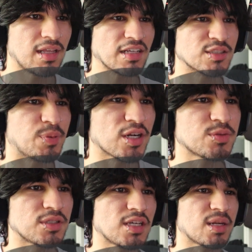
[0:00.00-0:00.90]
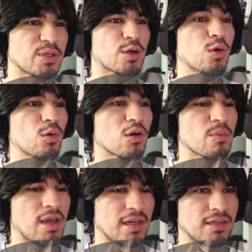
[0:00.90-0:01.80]
That's his punishment. You gotta be cool,
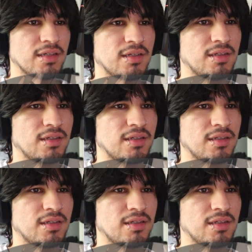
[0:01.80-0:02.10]
man.